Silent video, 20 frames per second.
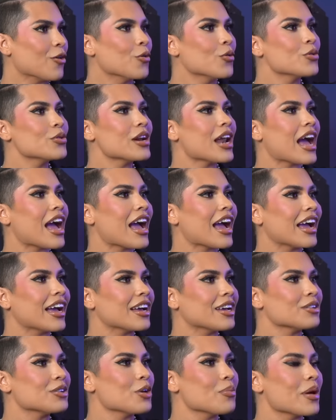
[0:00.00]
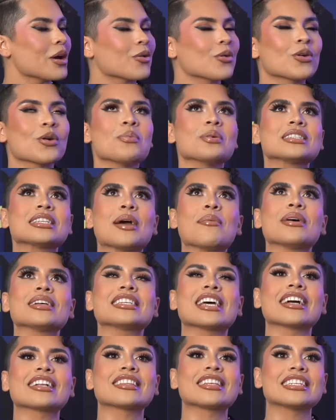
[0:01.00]
Una, yo me acuerdo, ¿cómo se llama
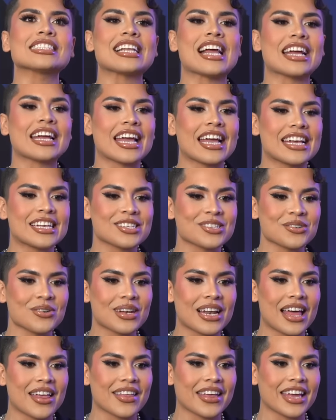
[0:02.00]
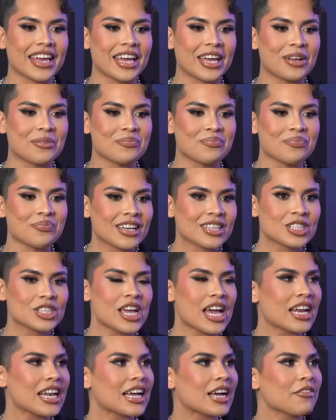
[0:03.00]
esa actriz? La que hizo la de,
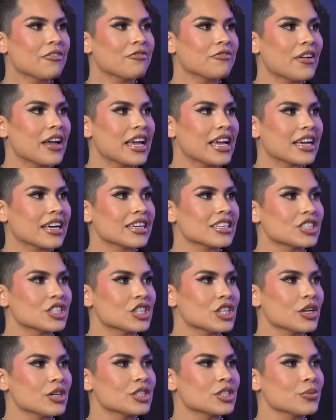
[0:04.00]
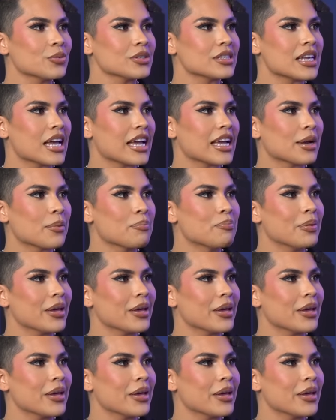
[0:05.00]
she had like a fake, she was like